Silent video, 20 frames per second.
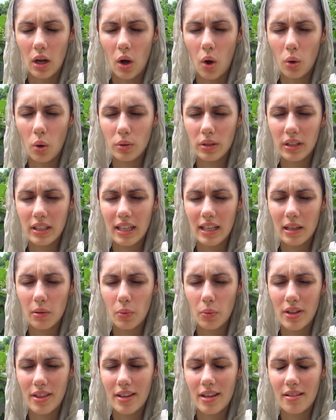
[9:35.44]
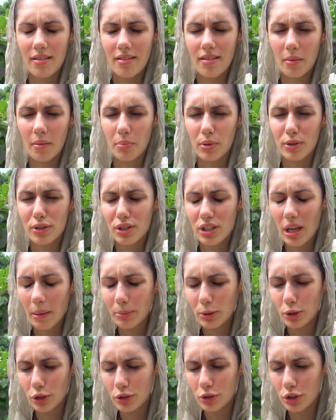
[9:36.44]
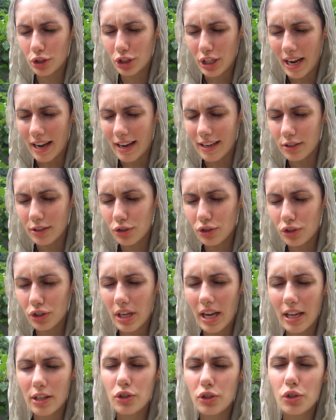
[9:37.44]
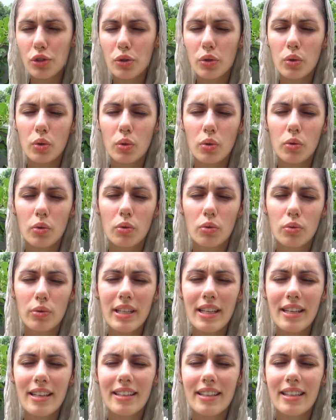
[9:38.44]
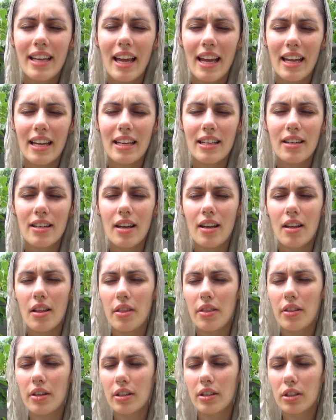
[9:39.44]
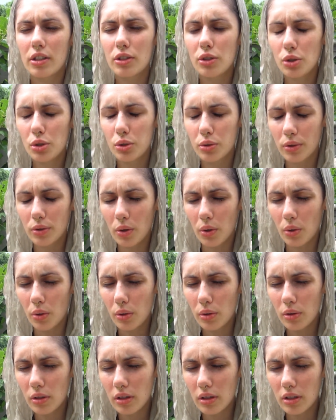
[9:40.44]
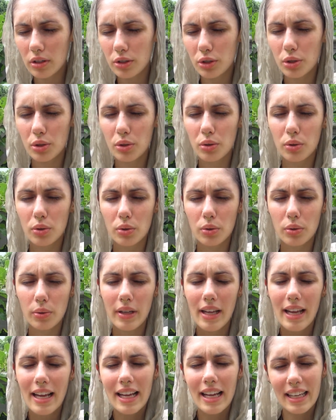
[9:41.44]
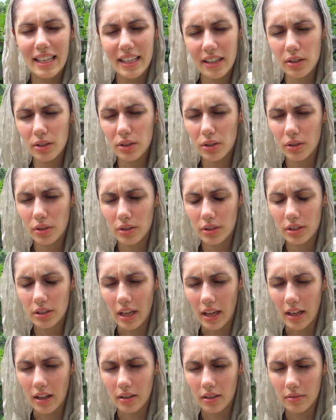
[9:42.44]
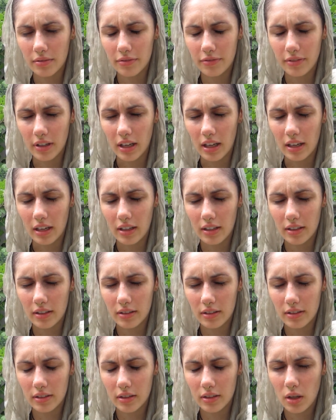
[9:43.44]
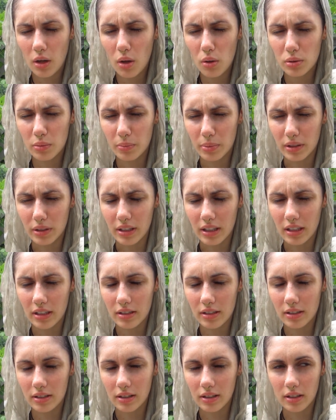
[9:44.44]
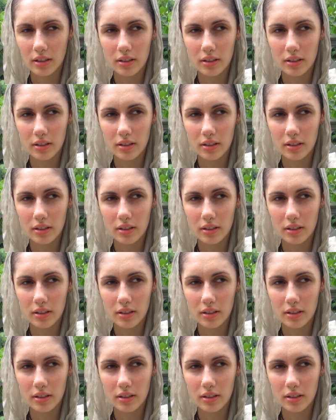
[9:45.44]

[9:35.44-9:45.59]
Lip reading: Only within the perception change can you regain the control to heal yourself. Hold please.